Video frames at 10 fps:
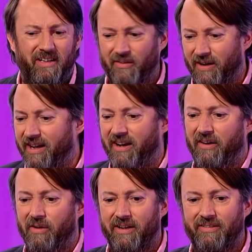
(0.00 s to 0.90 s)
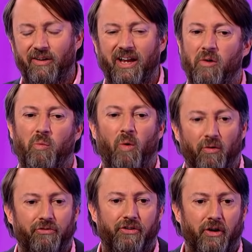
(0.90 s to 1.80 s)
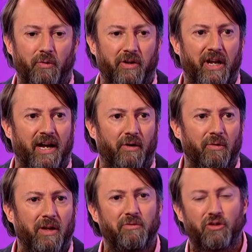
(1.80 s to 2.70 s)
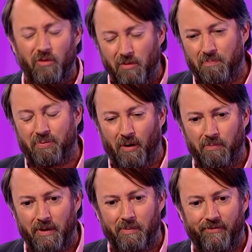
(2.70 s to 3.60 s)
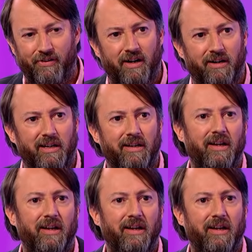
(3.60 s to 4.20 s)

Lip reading: know. It's not like I want to hold an owl. I'm sure it would probably be fine,